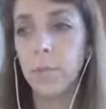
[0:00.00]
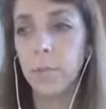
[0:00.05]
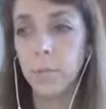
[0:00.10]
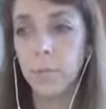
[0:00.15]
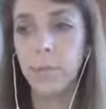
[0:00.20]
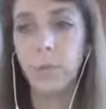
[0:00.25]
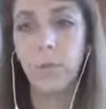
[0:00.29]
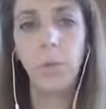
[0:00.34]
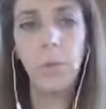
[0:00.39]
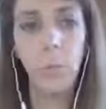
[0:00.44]

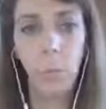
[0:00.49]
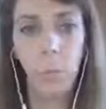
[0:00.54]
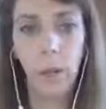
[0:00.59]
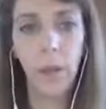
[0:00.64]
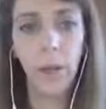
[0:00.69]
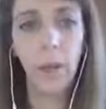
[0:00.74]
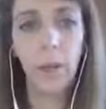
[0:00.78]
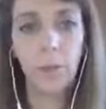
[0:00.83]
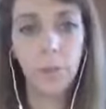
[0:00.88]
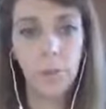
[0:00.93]
doing
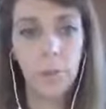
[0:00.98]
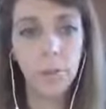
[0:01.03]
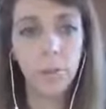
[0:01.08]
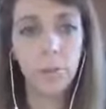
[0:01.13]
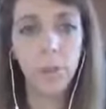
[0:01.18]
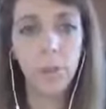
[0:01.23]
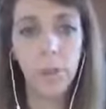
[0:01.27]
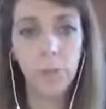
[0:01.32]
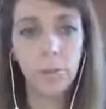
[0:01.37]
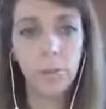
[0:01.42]
well. They're
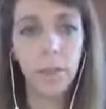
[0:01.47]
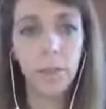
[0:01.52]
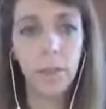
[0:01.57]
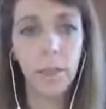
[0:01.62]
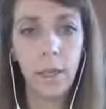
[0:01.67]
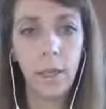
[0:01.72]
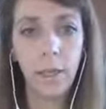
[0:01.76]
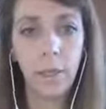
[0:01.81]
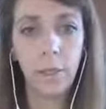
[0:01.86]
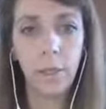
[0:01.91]
doing
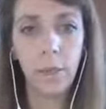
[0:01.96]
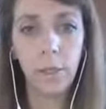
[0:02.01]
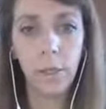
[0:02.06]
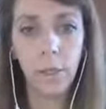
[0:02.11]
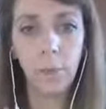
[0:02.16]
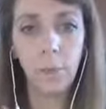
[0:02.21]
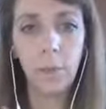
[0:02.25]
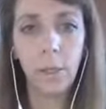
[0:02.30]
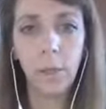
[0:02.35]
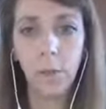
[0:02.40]
everything
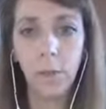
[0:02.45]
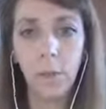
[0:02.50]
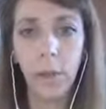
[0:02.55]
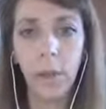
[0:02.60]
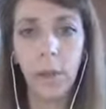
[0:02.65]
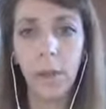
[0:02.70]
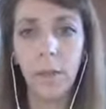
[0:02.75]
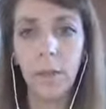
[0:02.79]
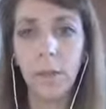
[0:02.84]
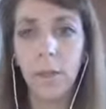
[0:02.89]
really, really
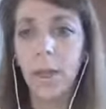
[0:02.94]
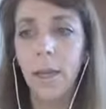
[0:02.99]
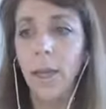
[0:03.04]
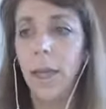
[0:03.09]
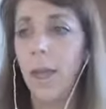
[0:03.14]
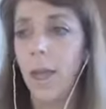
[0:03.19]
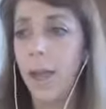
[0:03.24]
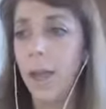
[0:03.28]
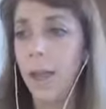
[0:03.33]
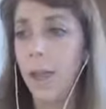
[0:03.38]
well.
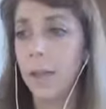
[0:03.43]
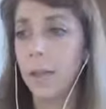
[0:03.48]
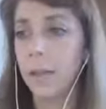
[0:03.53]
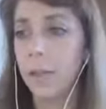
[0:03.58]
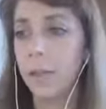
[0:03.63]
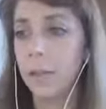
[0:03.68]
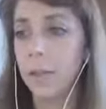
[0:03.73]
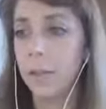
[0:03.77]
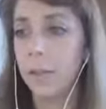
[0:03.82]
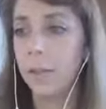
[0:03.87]

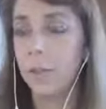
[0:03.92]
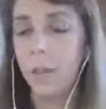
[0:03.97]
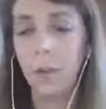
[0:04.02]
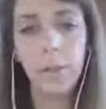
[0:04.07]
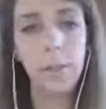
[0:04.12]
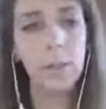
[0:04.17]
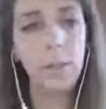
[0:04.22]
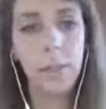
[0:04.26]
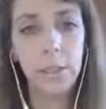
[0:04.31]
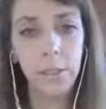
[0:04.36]
And they're
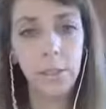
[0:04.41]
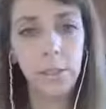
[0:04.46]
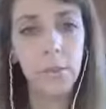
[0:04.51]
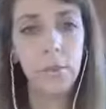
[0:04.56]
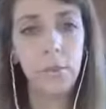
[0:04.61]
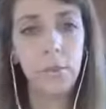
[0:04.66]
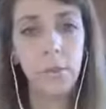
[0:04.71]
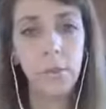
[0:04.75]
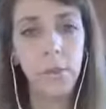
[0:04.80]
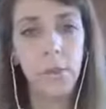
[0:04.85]
fairly
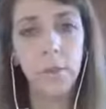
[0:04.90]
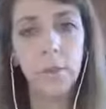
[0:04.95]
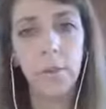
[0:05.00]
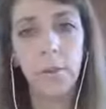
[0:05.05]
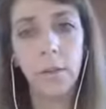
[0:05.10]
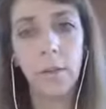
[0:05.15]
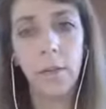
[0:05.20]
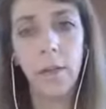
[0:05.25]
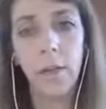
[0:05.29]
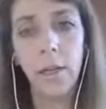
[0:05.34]
new. You know,
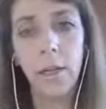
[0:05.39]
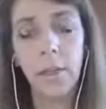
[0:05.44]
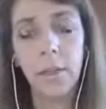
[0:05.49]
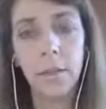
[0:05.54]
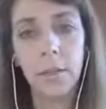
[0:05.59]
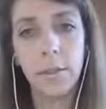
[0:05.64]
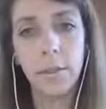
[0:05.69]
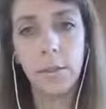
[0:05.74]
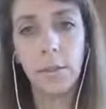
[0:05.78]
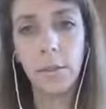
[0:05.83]
they're
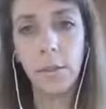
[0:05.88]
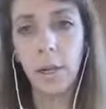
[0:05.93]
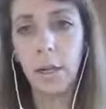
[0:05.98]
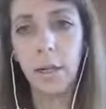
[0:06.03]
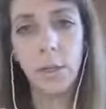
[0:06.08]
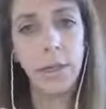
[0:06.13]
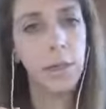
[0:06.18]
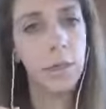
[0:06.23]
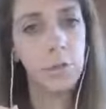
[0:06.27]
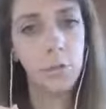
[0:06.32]
not
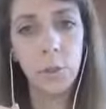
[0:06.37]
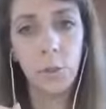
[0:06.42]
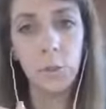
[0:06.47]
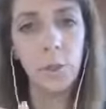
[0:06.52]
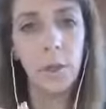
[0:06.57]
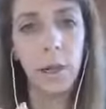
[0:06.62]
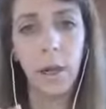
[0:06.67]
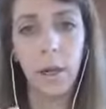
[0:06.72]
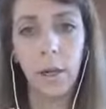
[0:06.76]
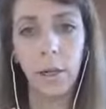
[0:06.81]
a huge
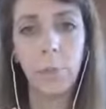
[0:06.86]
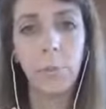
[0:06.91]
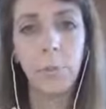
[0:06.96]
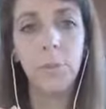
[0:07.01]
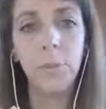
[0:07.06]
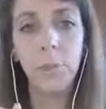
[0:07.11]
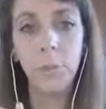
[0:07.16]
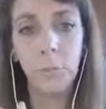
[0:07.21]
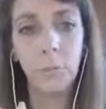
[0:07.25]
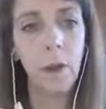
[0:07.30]
blogger,
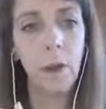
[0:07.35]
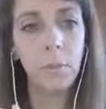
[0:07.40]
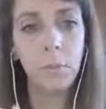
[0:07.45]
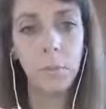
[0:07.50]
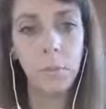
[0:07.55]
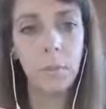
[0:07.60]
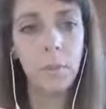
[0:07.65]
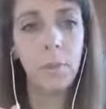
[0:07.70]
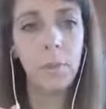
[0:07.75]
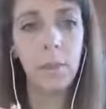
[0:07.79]
but they're
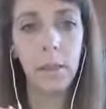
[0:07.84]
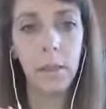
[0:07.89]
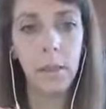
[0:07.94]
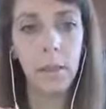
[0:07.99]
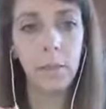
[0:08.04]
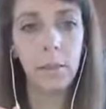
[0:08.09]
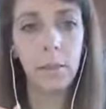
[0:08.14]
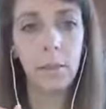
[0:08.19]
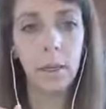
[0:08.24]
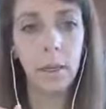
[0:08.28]
probably
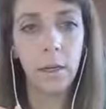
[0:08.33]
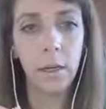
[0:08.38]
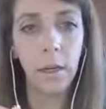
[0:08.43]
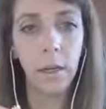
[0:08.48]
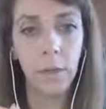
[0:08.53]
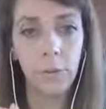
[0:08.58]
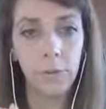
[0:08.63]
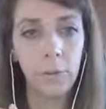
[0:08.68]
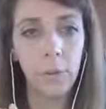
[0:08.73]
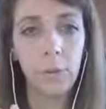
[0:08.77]
making
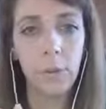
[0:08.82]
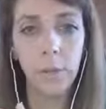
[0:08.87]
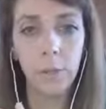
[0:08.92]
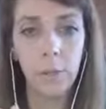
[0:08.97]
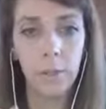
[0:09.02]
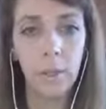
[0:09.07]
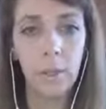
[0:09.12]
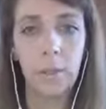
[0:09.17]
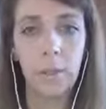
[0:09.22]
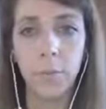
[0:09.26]
a few
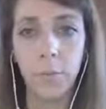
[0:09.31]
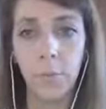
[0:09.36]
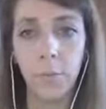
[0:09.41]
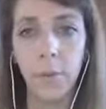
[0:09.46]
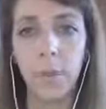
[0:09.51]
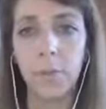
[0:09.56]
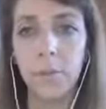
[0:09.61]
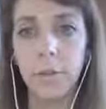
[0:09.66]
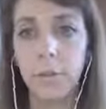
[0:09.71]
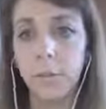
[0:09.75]
$100s a
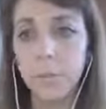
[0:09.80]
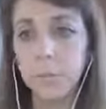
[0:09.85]
month